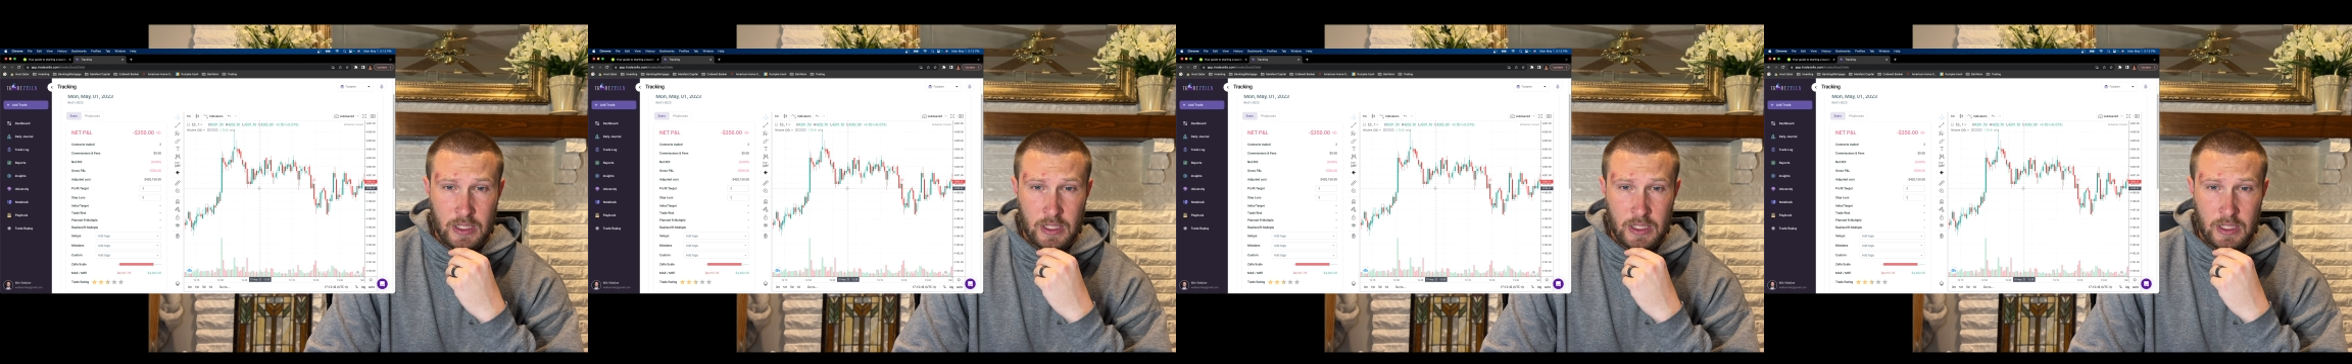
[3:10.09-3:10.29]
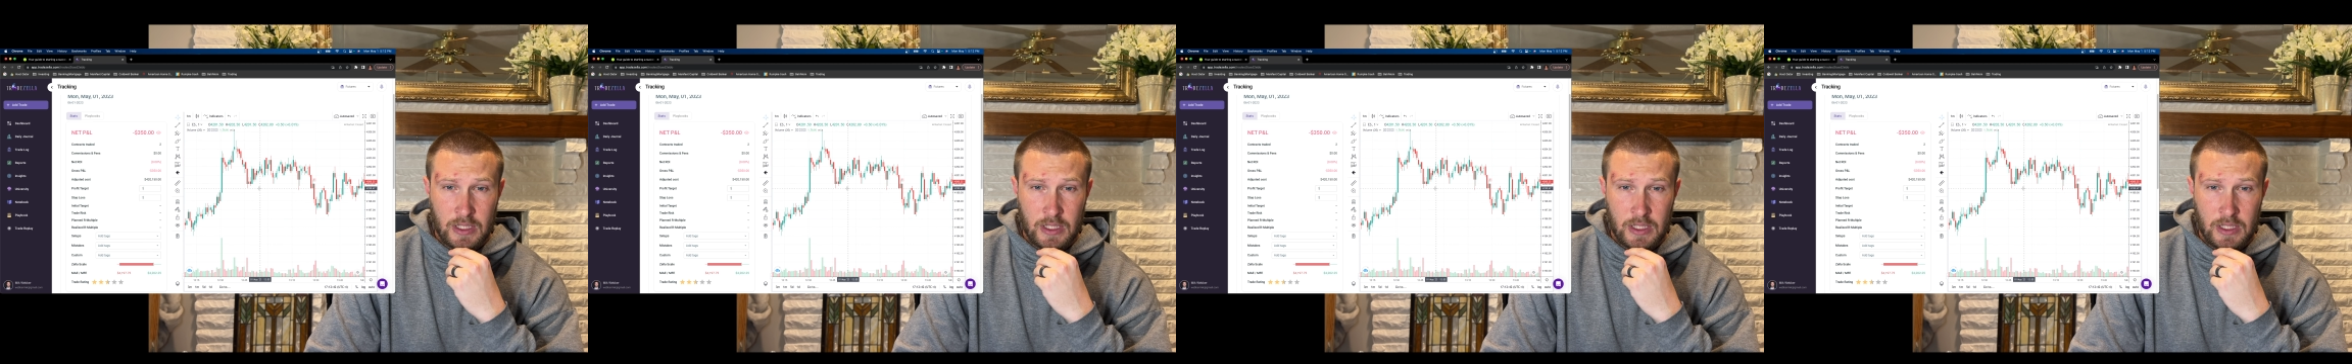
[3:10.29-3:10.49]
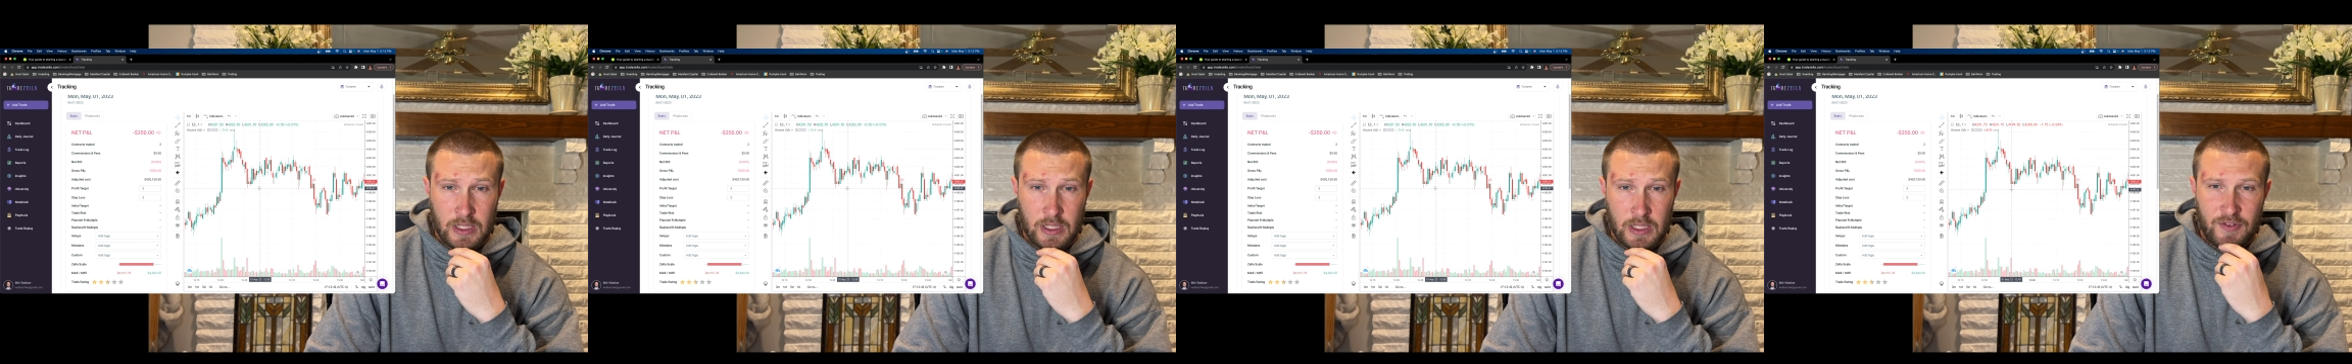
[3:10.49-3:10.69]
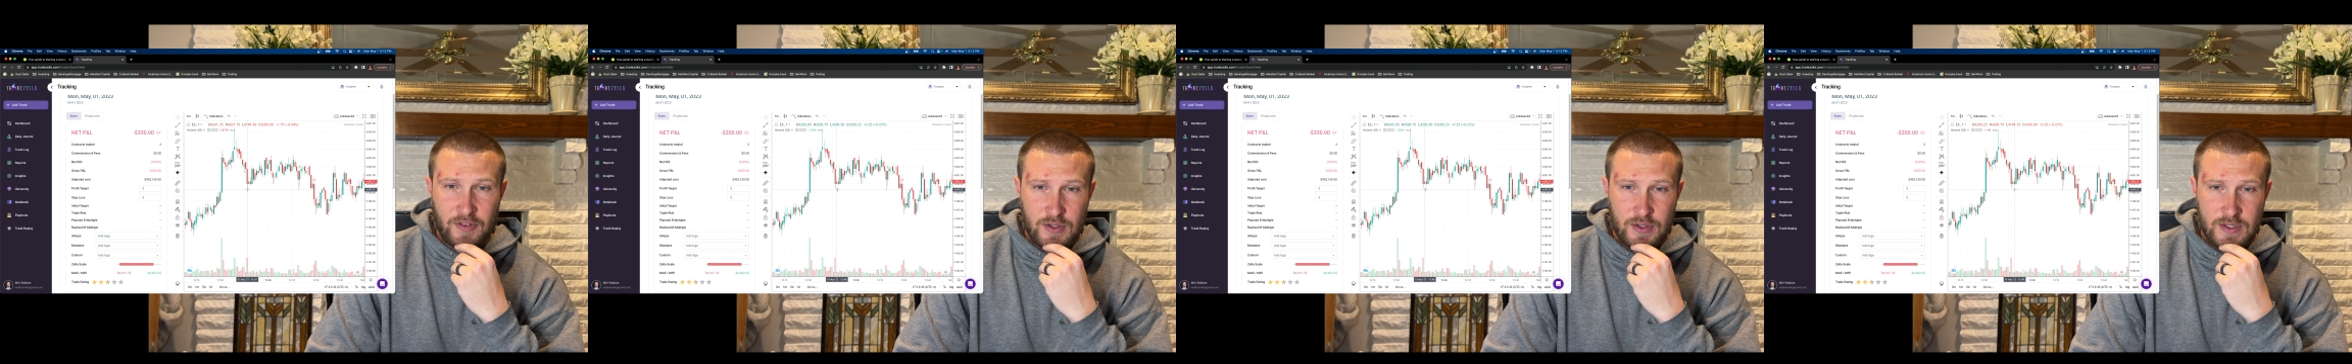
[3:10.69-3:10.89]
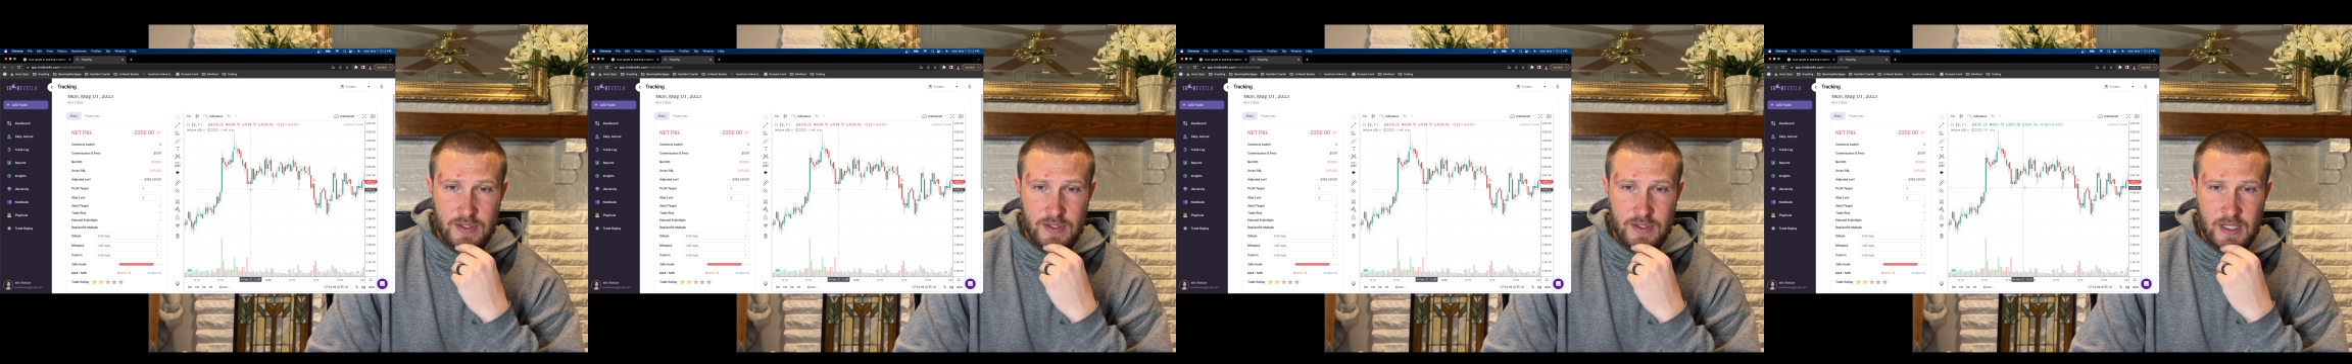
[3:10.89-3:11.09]
At
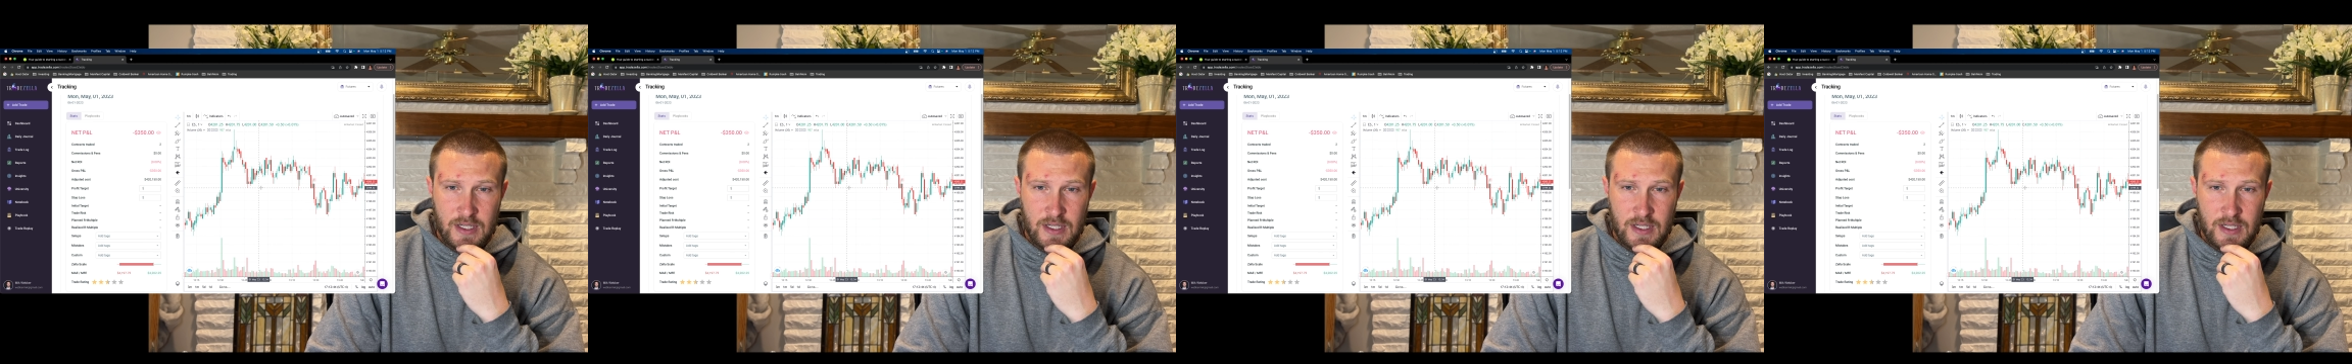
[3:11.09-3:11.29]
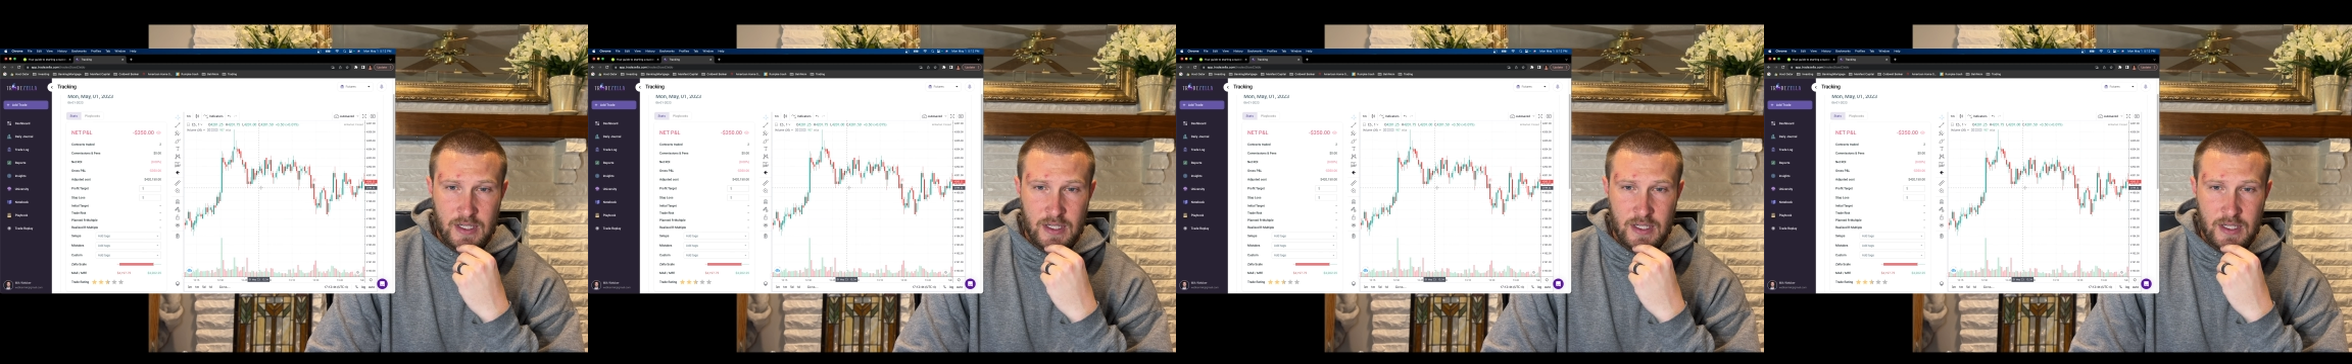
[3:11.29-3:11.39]
first, I